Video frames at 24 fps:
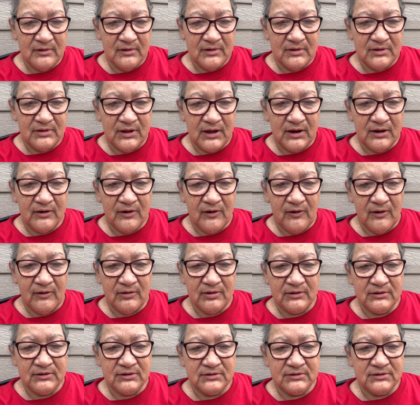They call
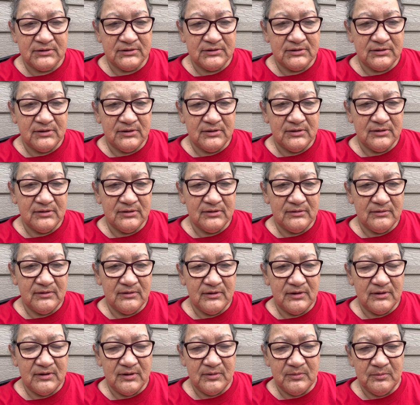it
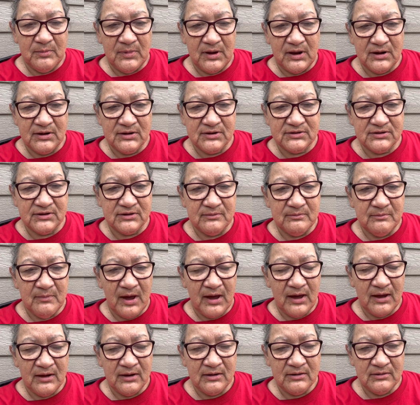medicine
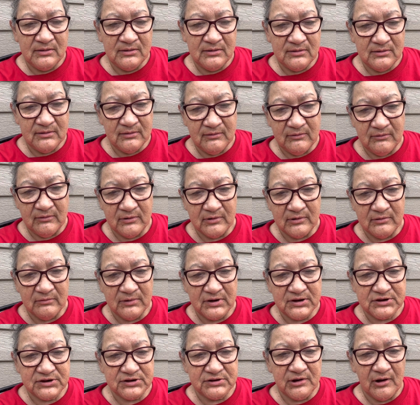man or
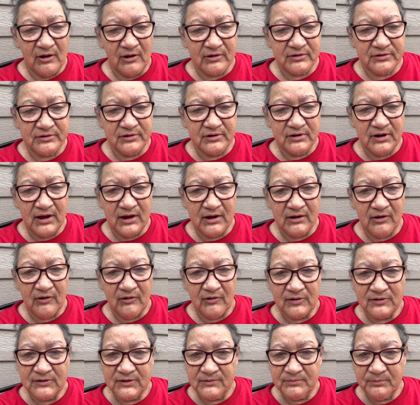witch doctor, they
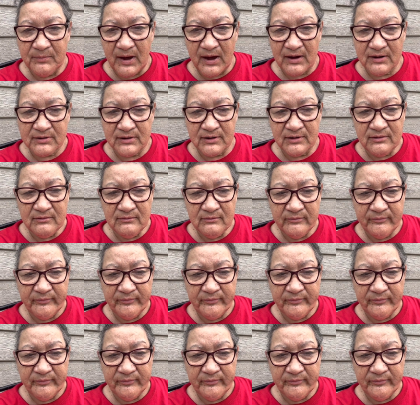call it back then.